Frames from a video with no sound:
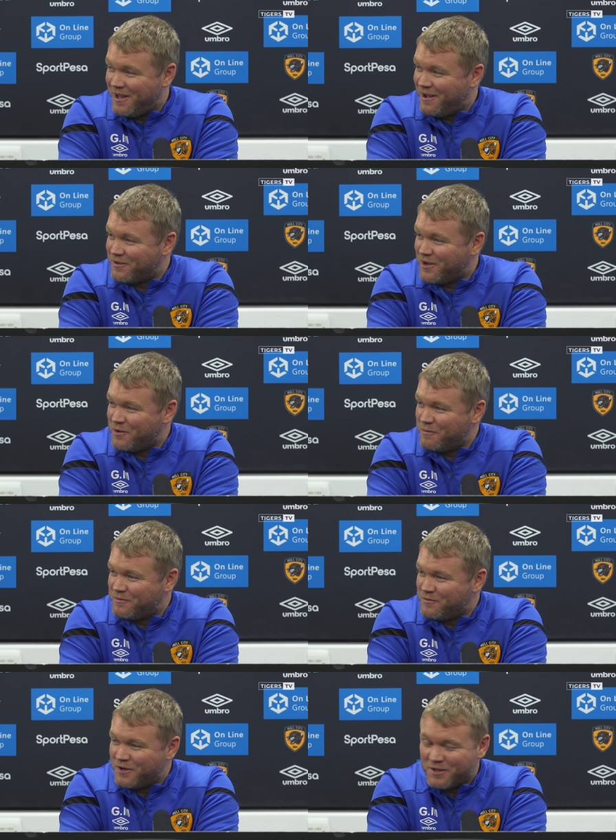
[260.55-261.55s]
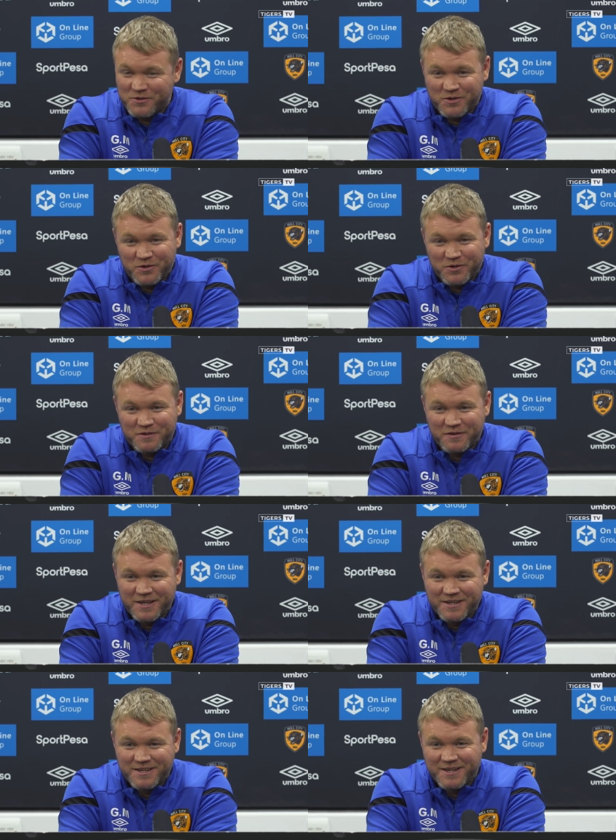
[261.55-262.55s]
I haven't got no real new news for
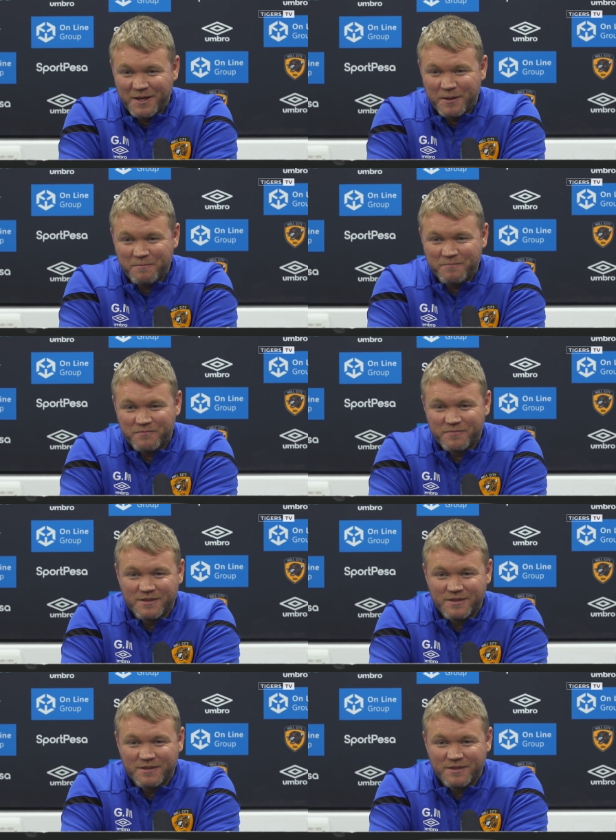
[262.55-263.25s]
you.